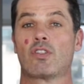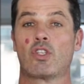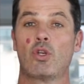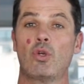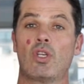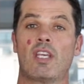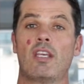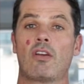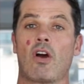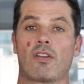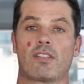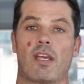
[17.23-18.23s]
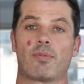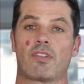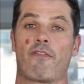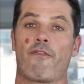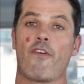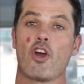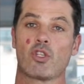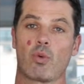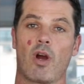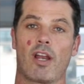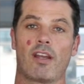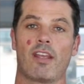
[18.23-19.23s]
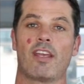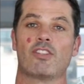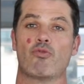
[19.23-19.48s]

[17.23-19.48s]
two key concepts. The first one is